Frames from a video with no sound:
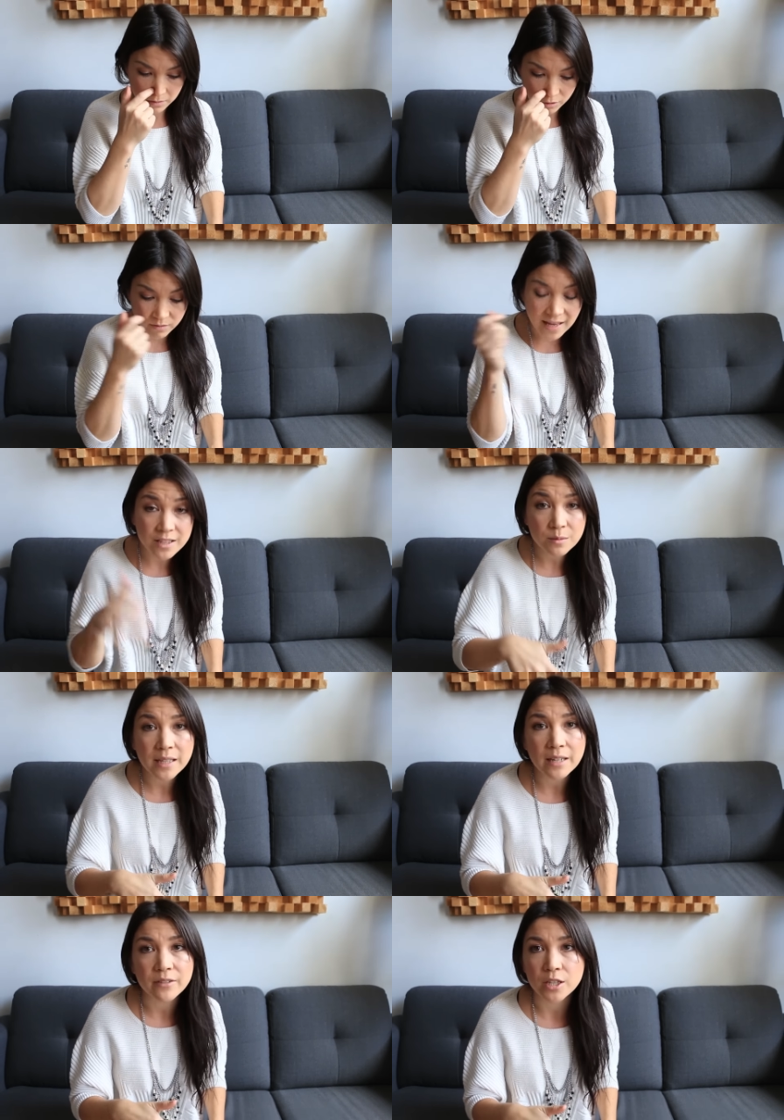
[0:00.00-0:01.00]
So that's where
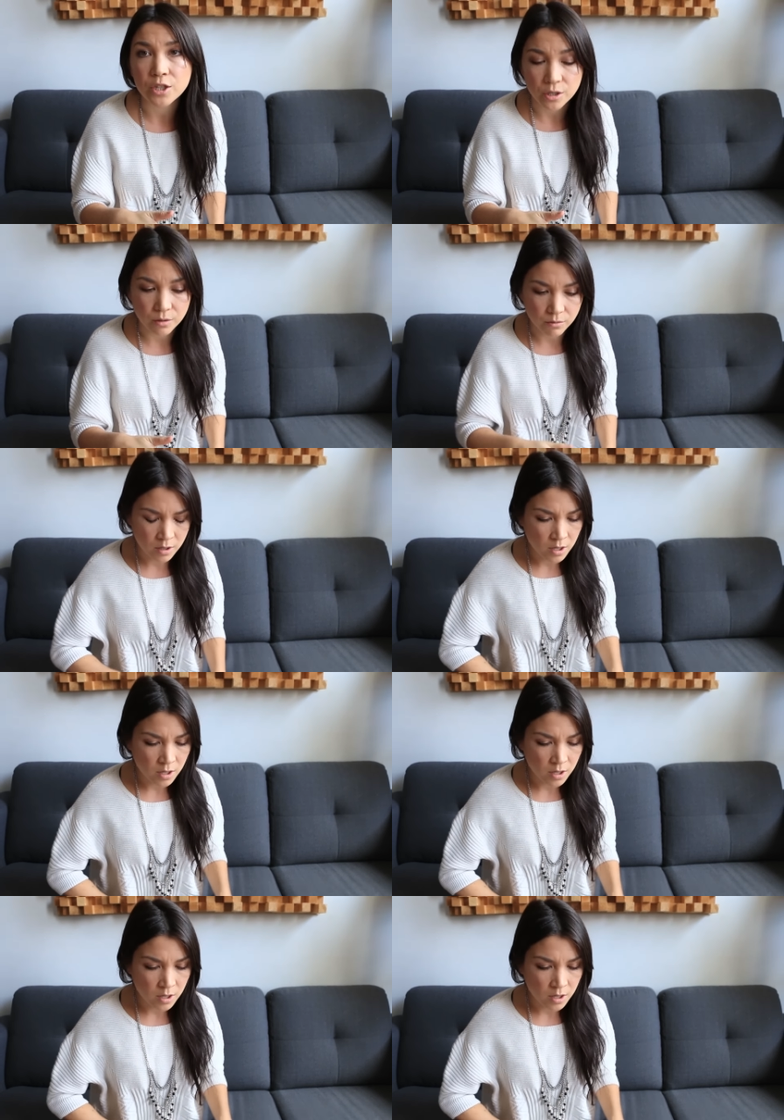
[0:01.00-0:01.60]
I have an issue.